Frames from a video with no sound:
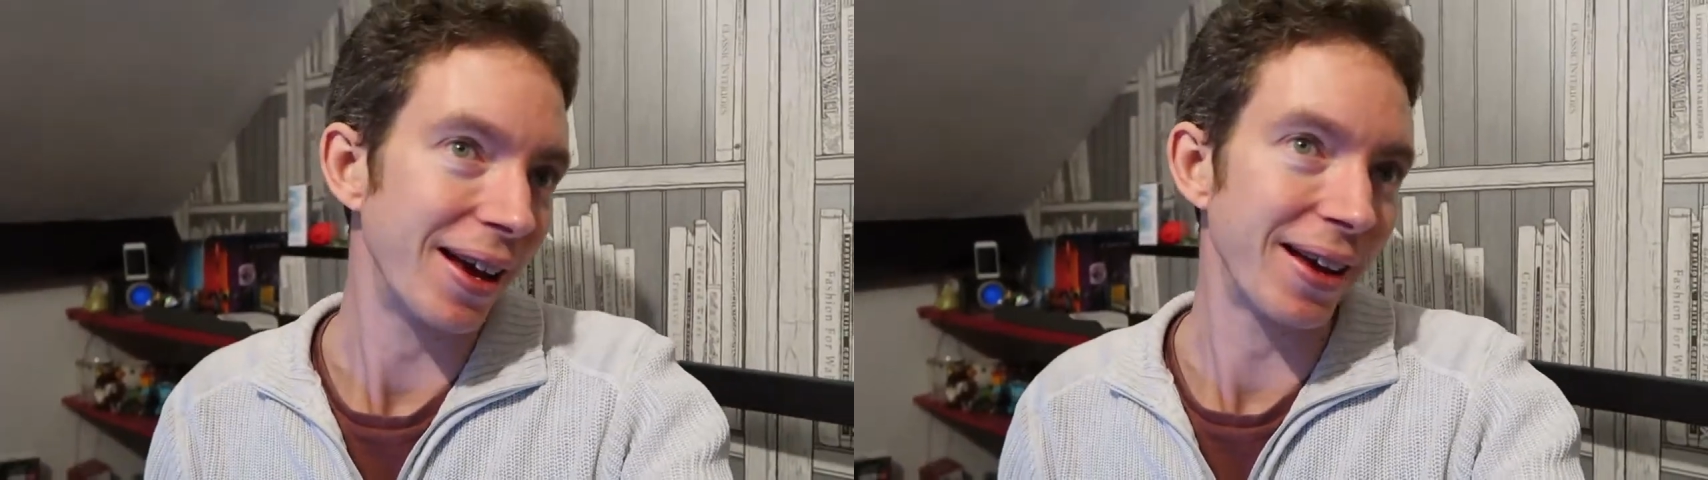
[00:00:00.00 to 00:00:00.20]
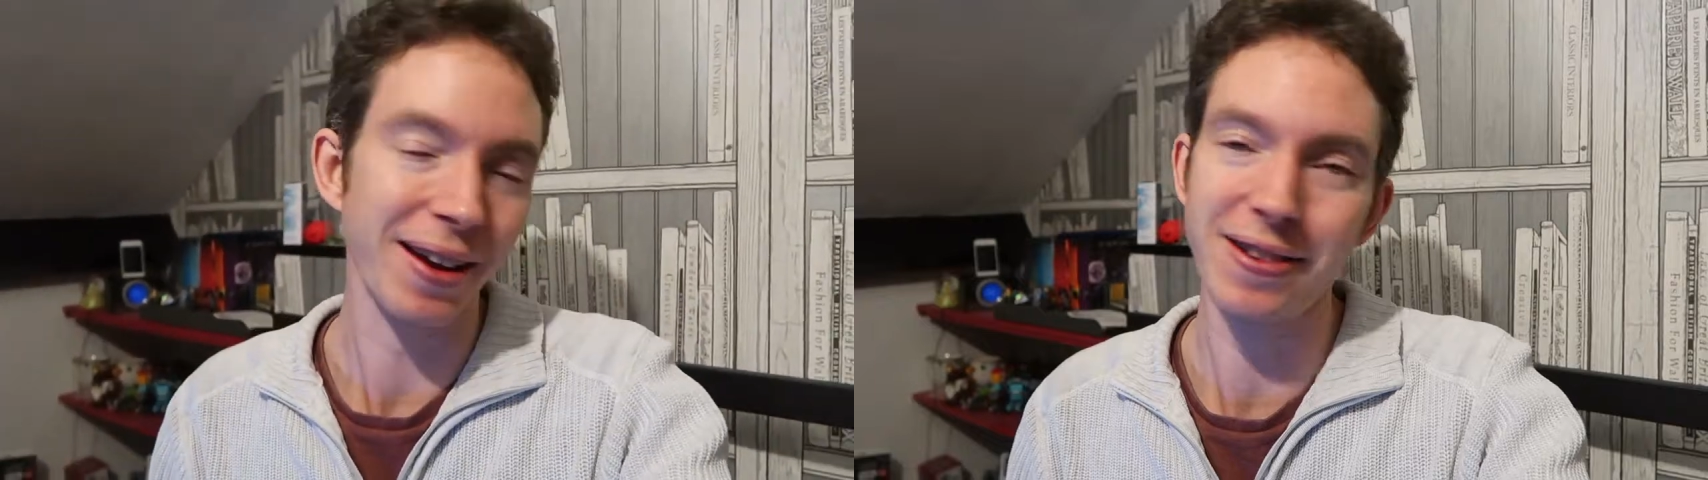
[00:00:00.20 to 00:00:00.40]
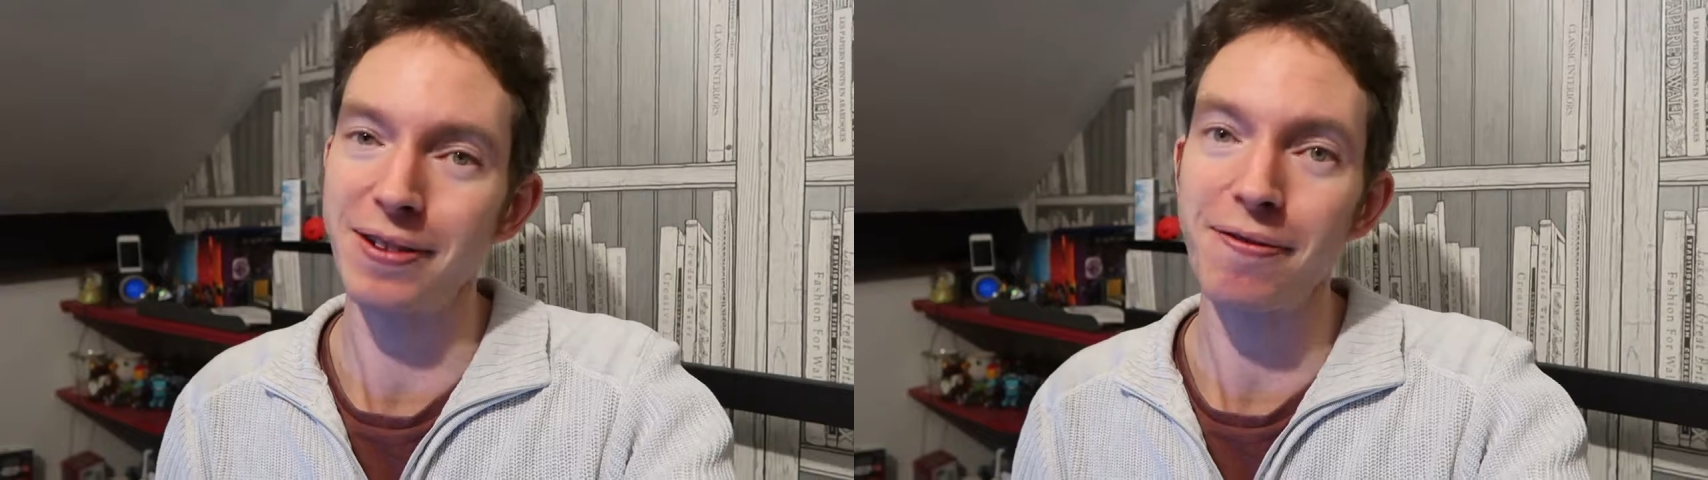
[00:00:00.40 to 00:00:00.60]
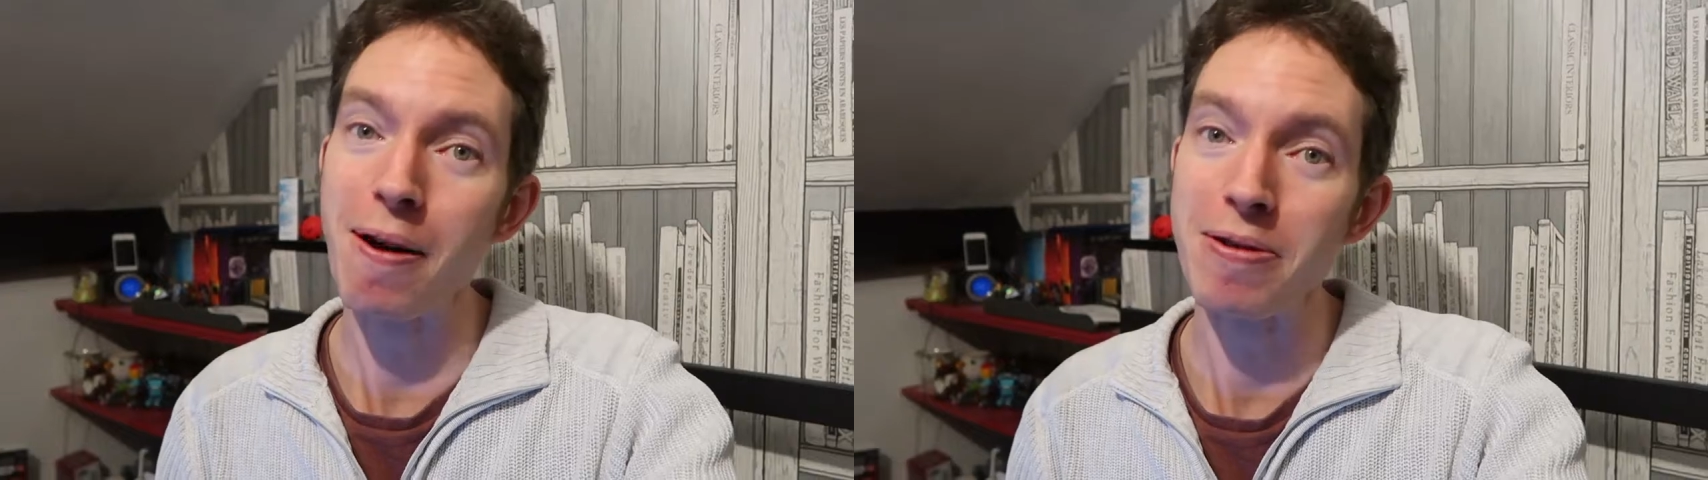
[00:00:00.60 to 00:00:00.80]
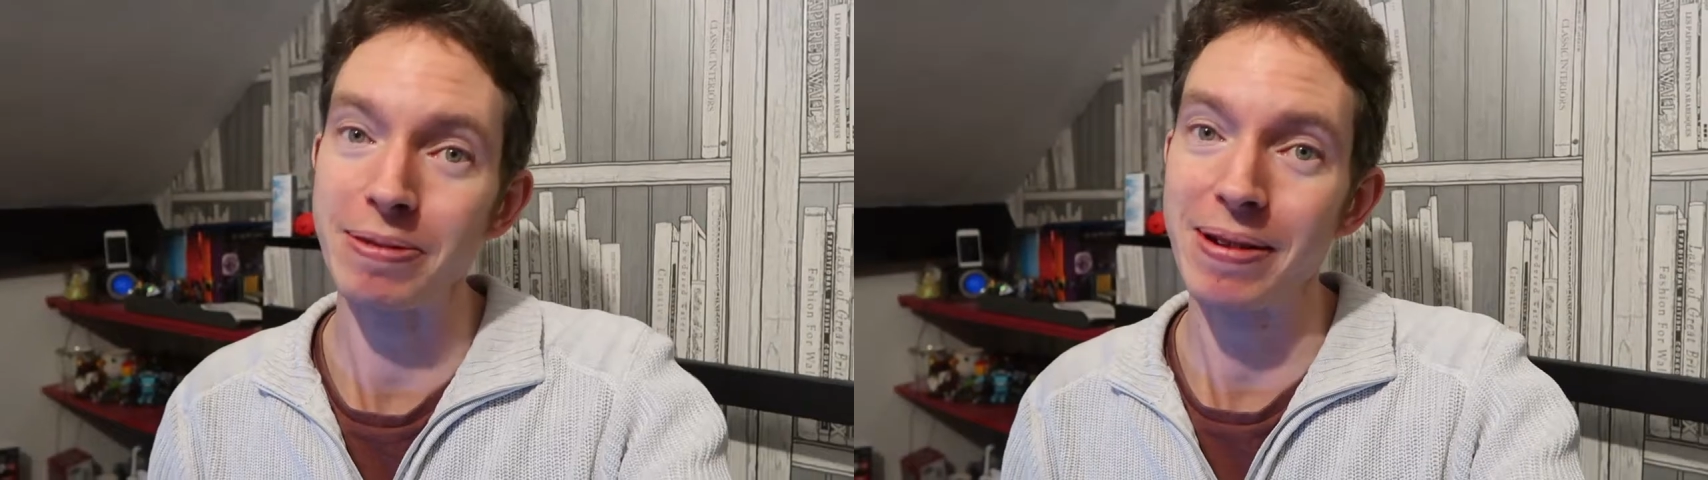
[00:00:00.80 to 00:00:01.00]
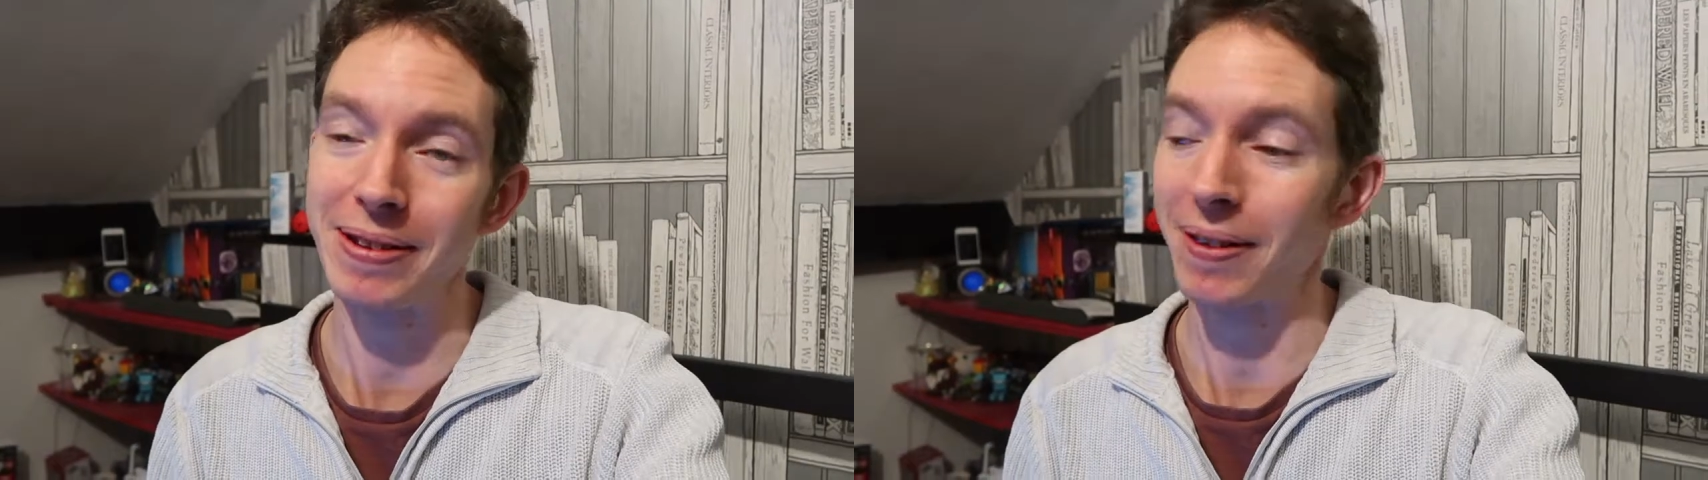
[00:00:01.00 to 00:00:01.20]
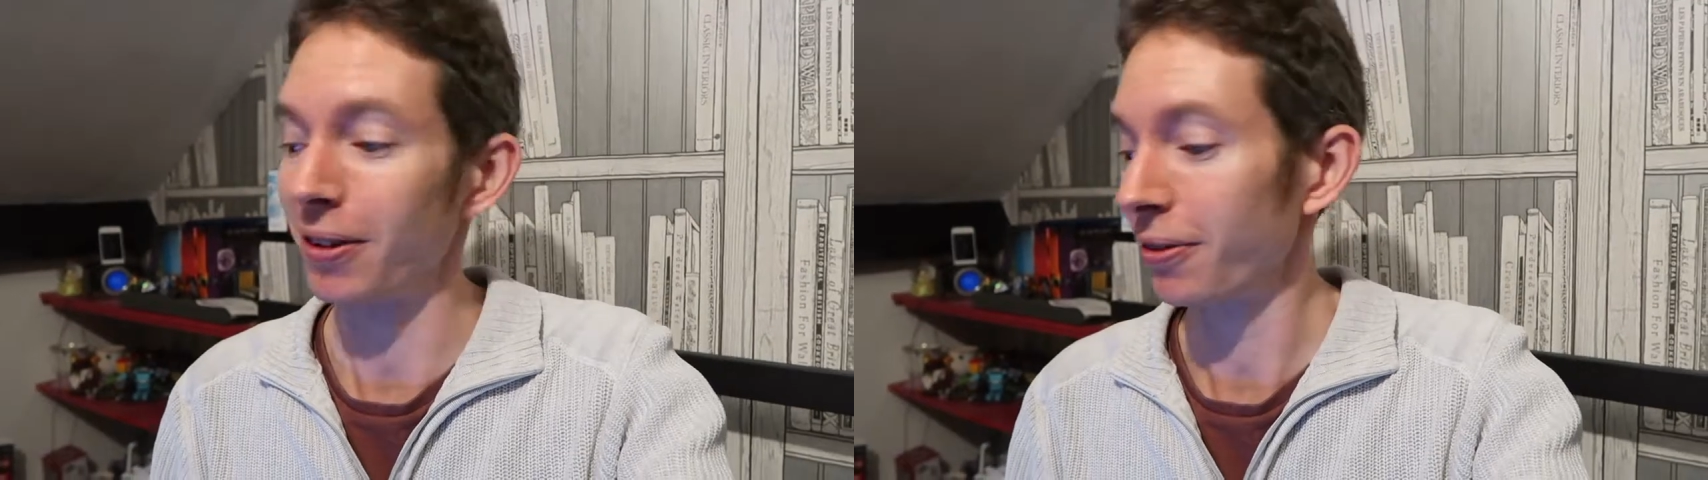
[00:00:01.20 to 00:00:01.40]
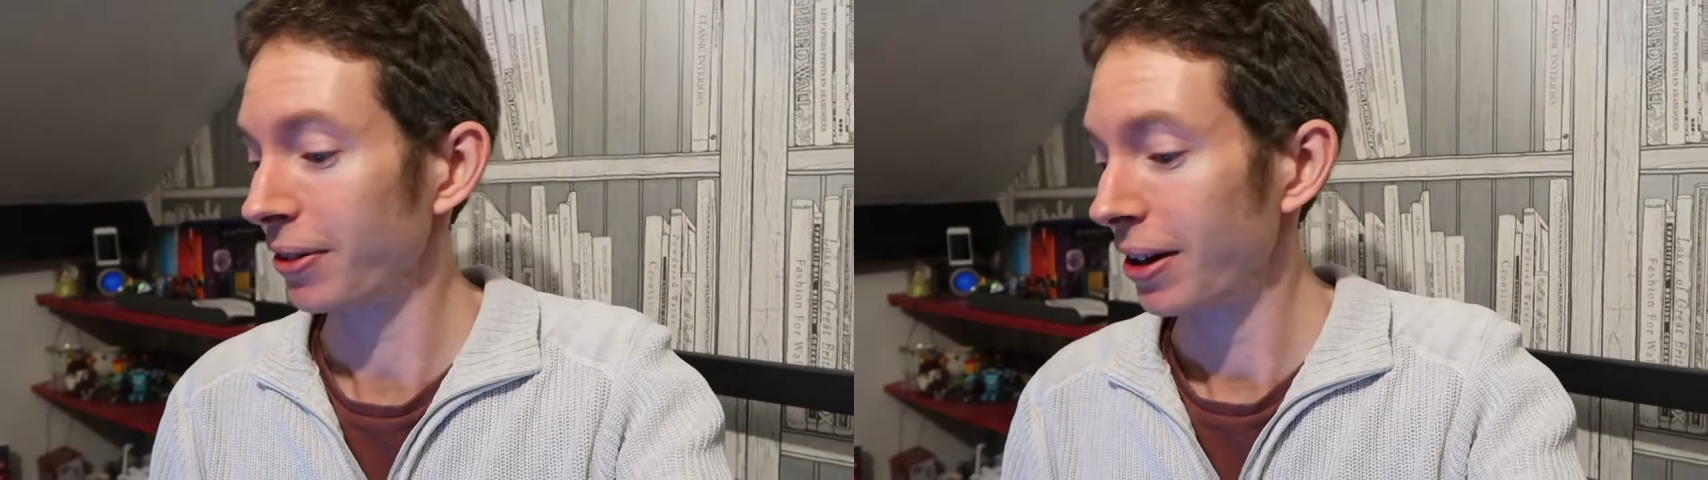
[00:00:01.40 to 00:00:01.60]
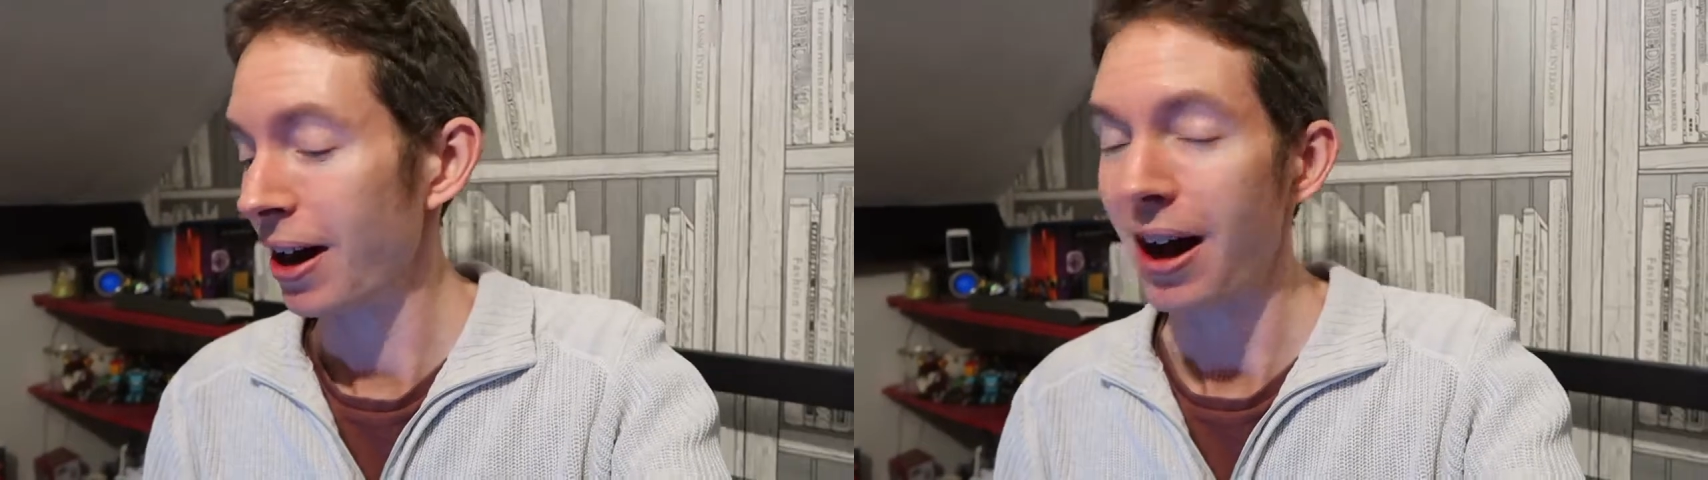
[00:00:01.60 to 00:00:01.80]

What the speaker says: it's because there's fireworks lights going off.